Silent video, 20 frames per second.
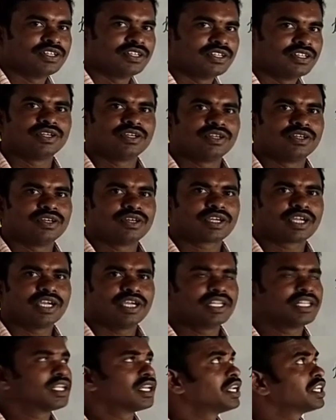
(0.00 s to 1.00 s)
Okay, in the
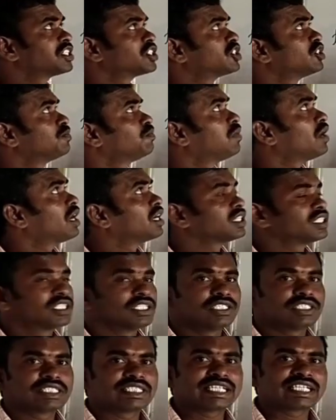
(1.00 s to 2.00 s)
next part
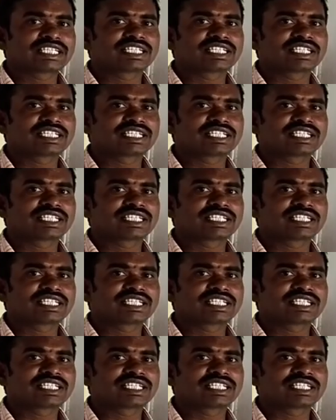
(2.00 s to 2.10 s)
6